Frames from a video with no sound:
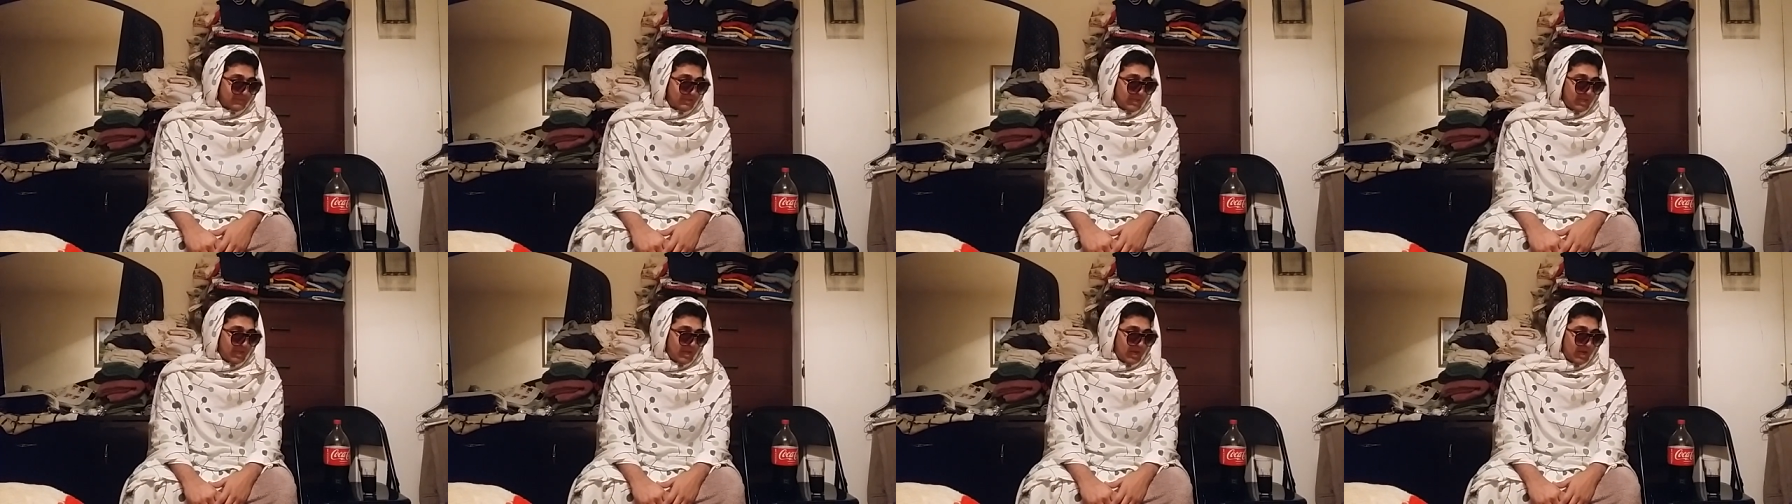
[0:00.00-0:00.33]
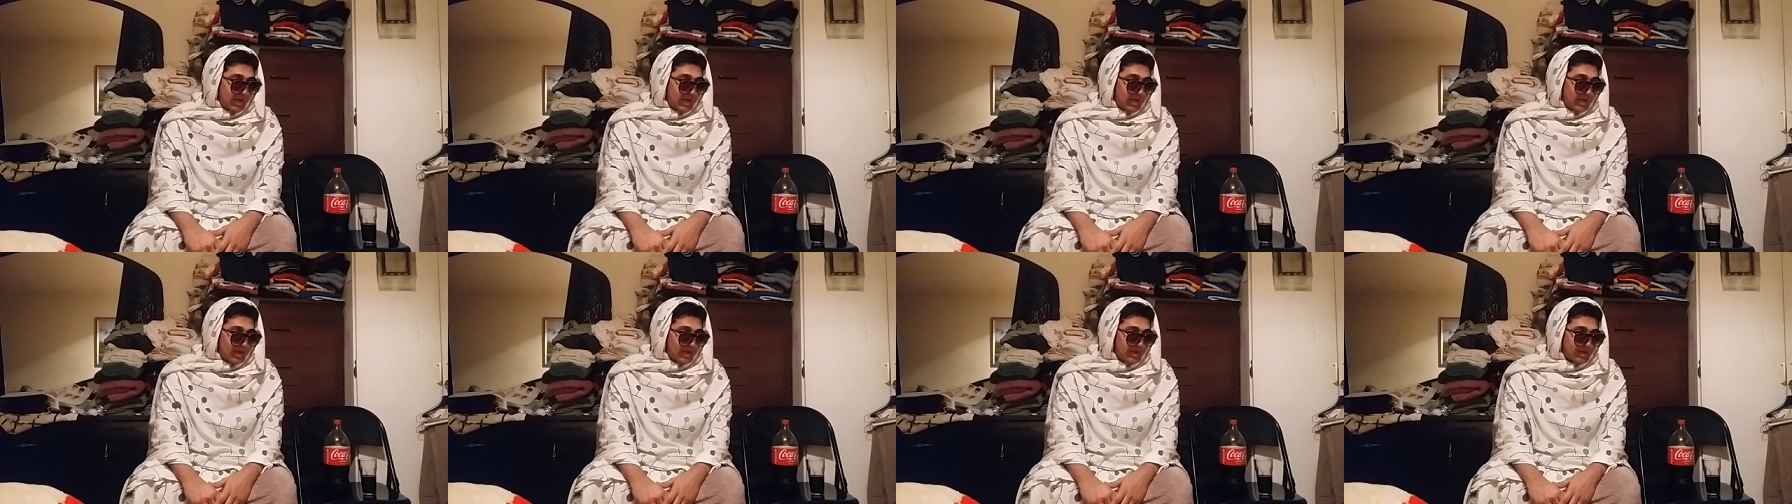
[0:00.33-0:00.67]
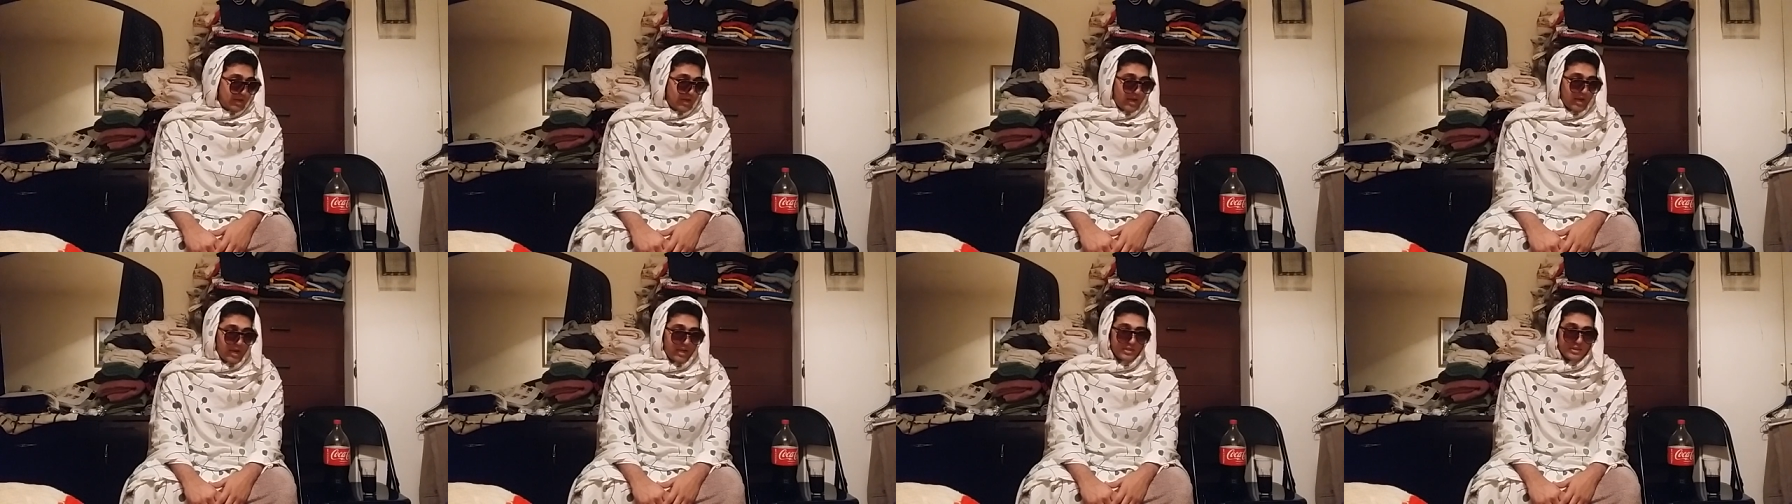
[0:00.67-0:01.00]
Yeah,
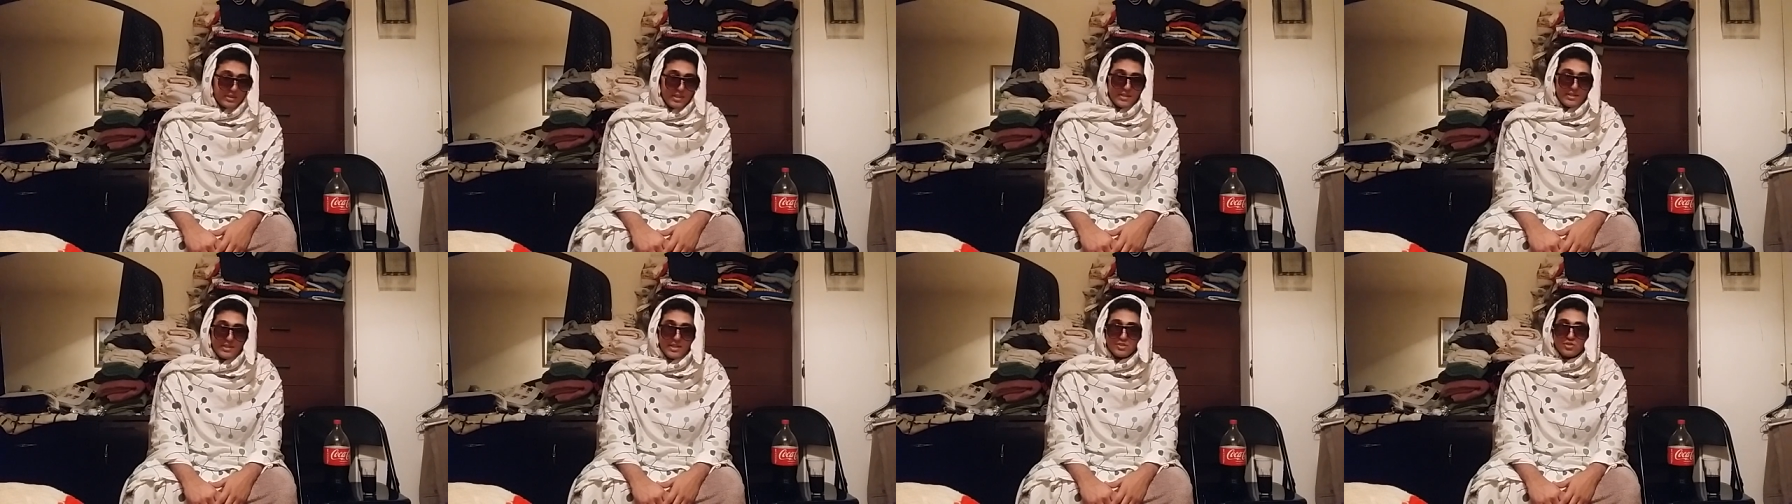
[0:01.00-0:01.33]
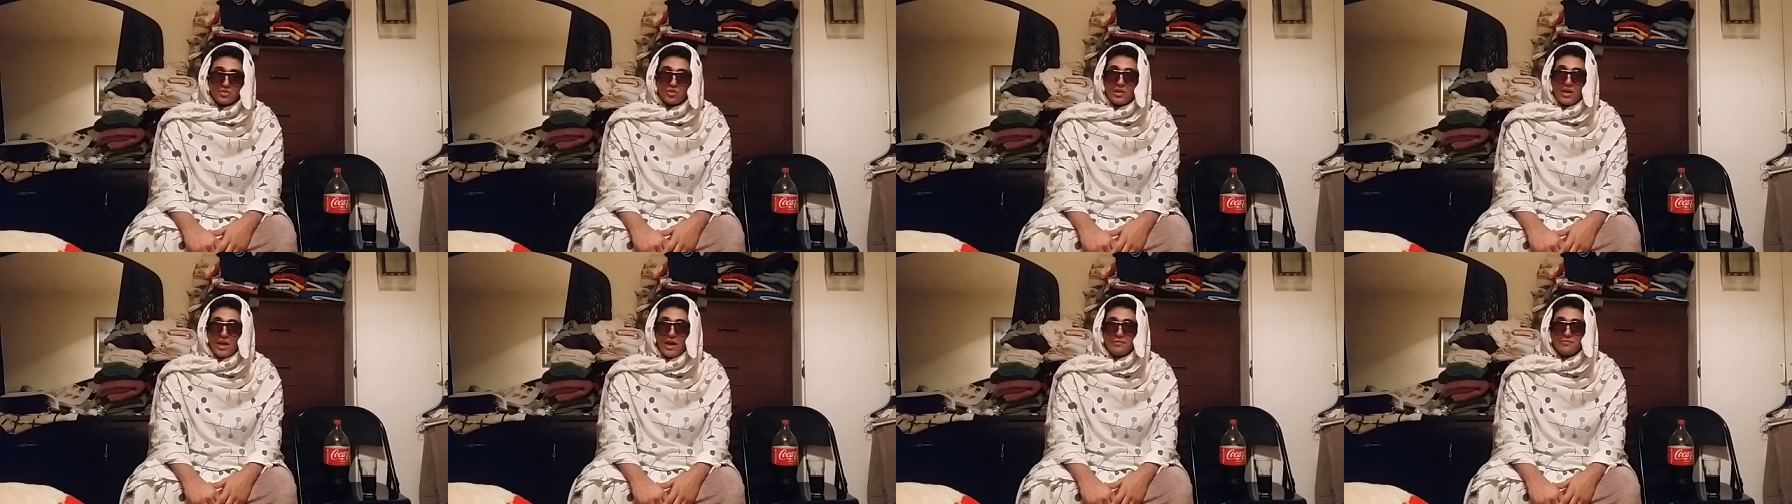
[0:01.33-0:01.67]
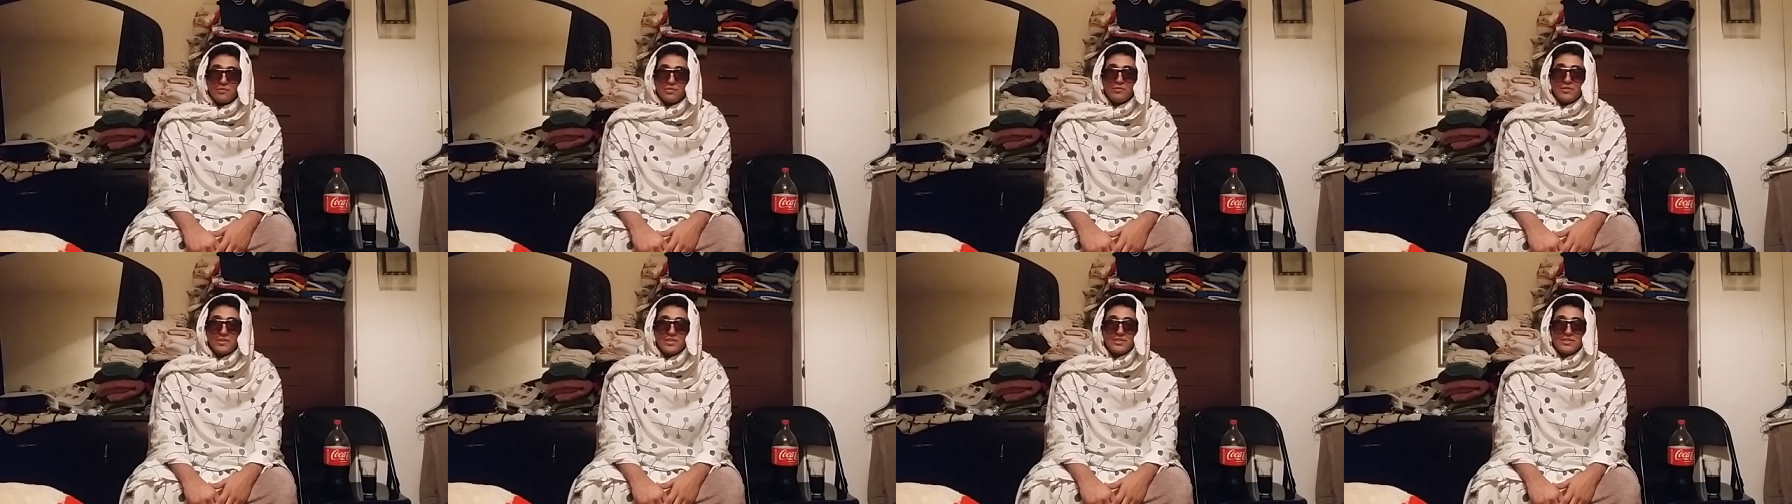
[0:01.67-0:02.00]
I think that's all I
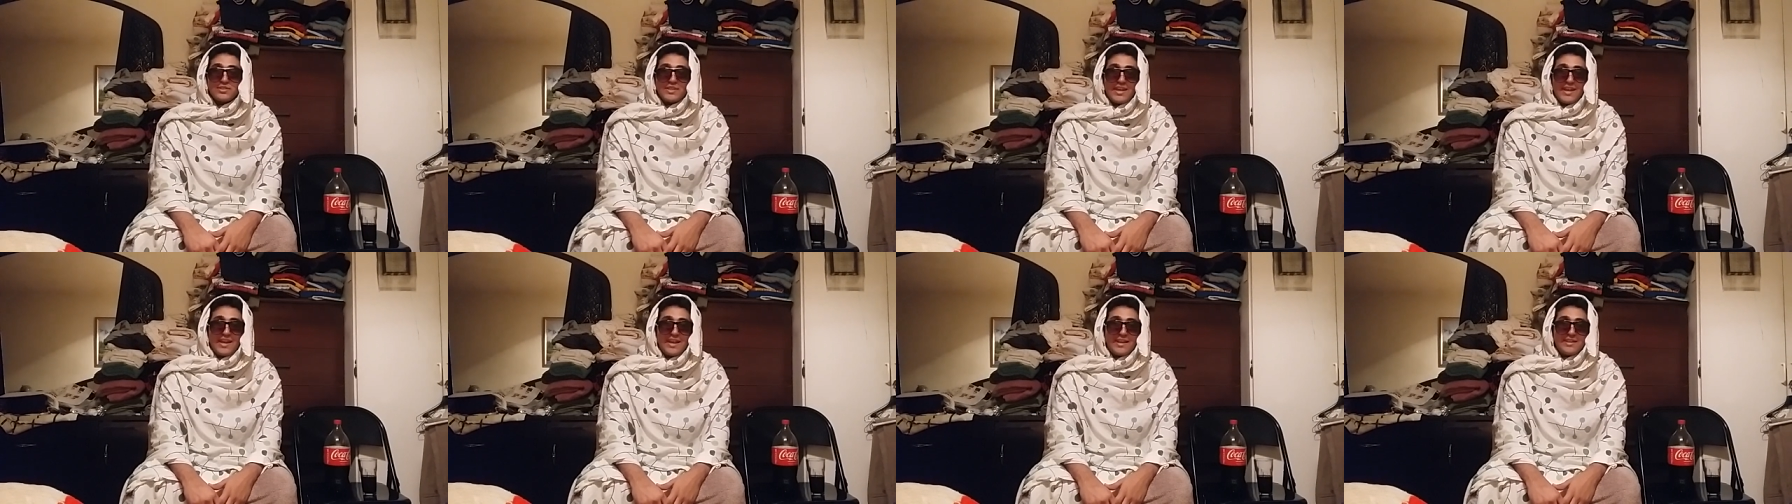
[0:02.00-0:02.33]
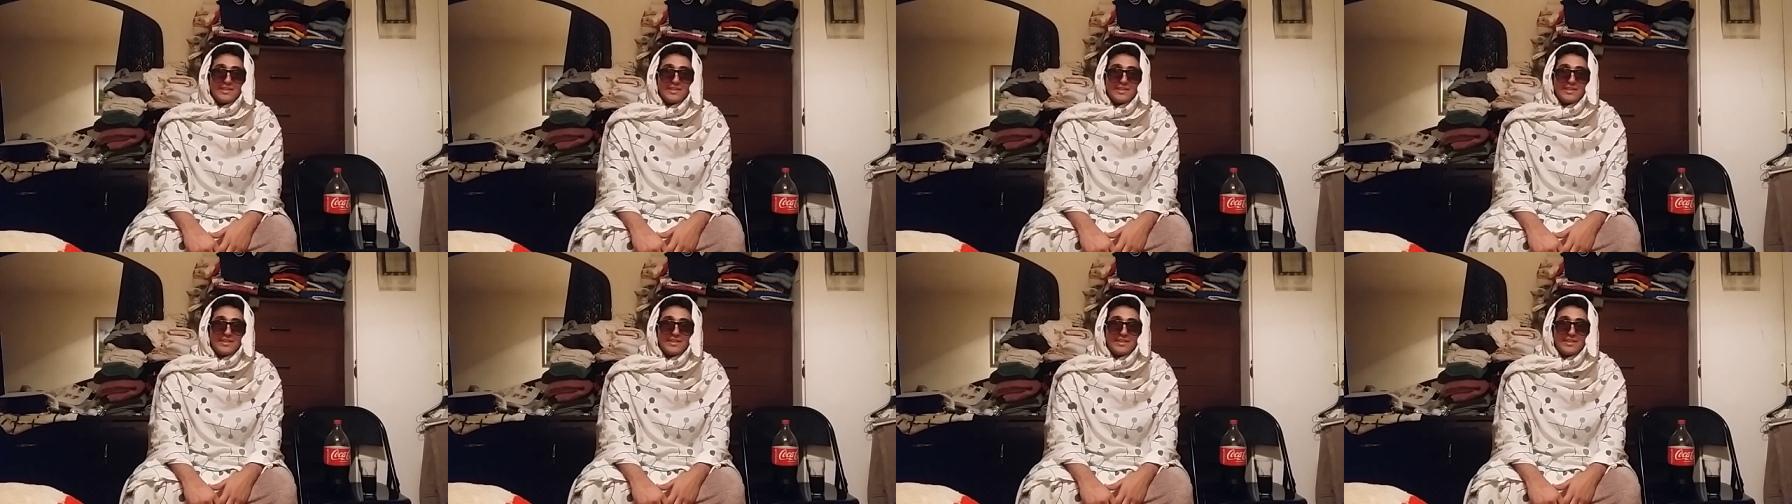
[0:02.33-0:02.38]
have to really say.